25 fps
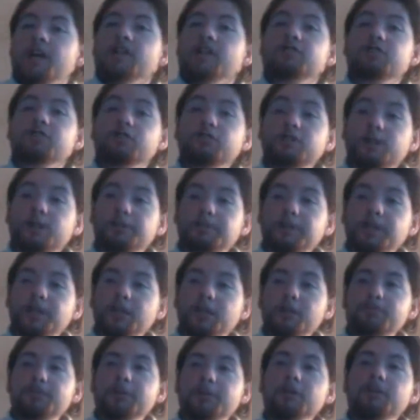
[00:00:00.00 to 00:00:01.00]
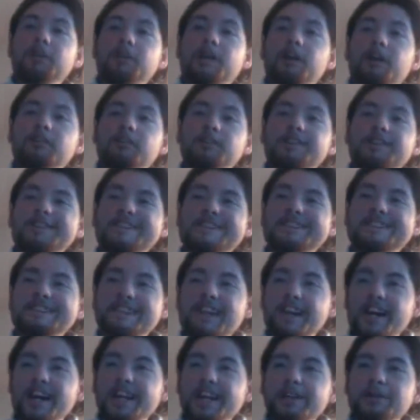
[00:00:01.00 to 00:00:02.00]
So, coming up on How Does This
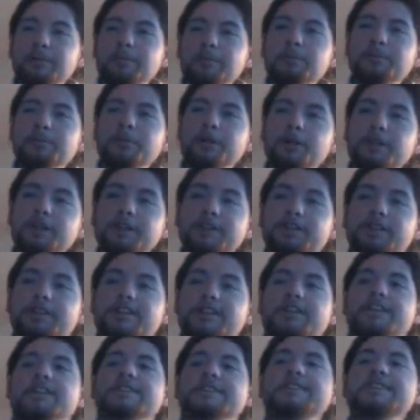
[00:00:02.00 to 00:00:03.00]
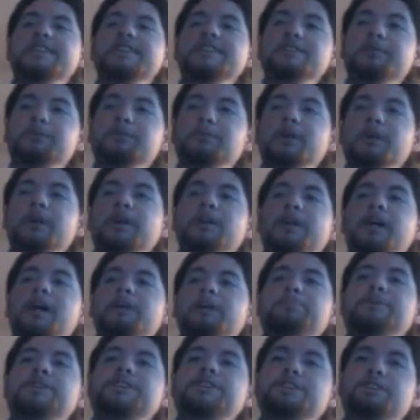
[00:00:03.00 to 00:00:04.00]
Item Work? Season 1,
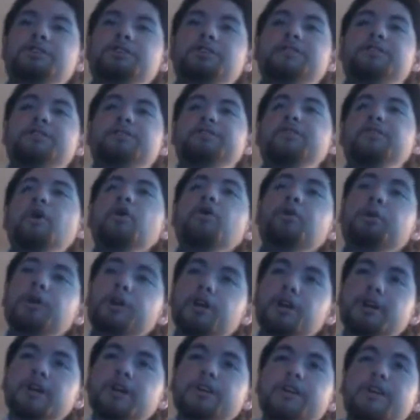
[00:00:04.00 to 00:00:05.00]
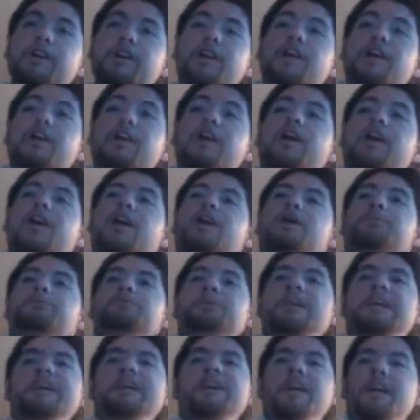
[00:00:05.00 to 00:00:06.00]
Episode 4.
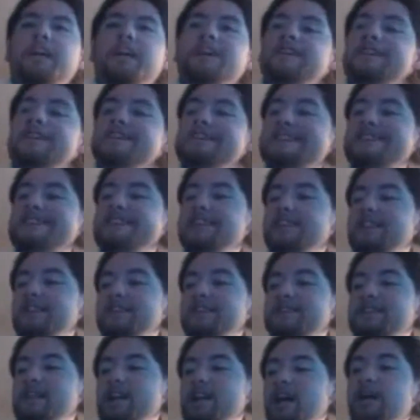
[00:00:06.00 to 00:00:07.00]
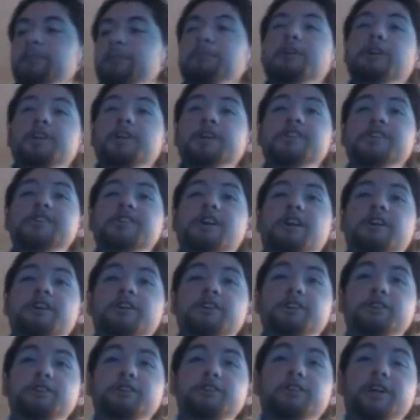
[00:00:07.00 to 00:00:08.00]
Behind the scenes, I'm going to talk
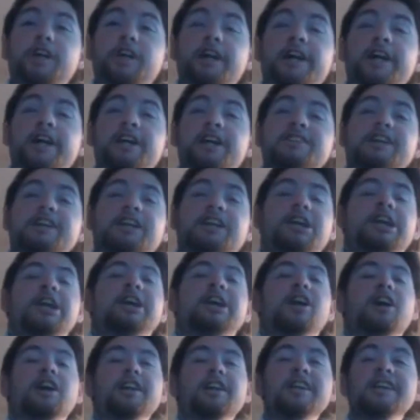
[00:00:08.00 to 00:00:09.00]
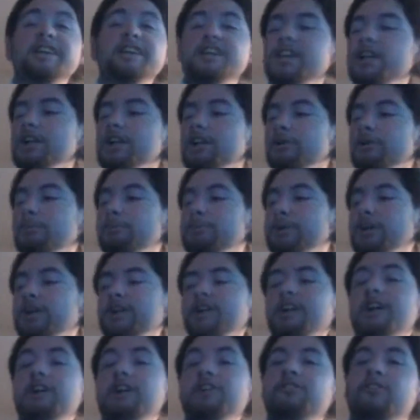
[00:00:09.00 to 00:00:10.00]
to you guys a little
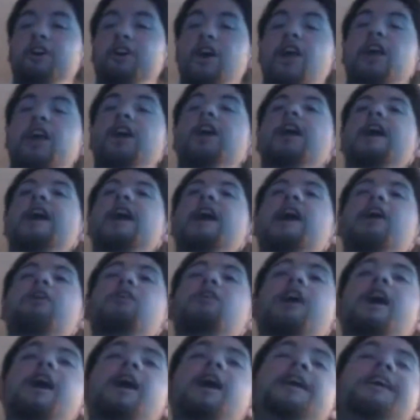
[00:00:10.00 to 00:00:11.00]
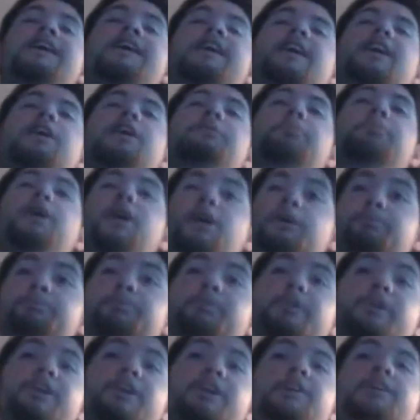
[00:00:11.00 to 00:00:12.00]
bit of how I came up
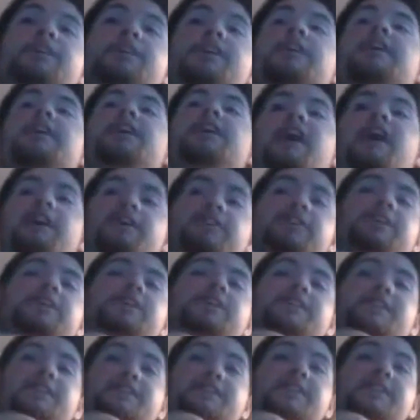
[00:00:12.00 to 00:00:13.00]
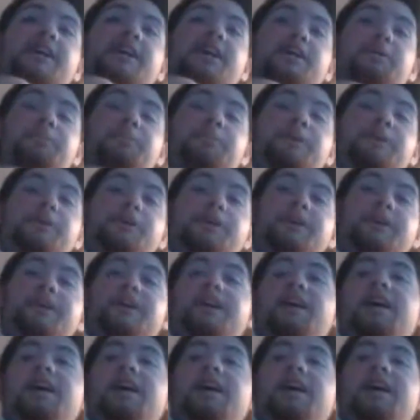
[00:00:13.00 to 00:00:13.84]
with how does this item work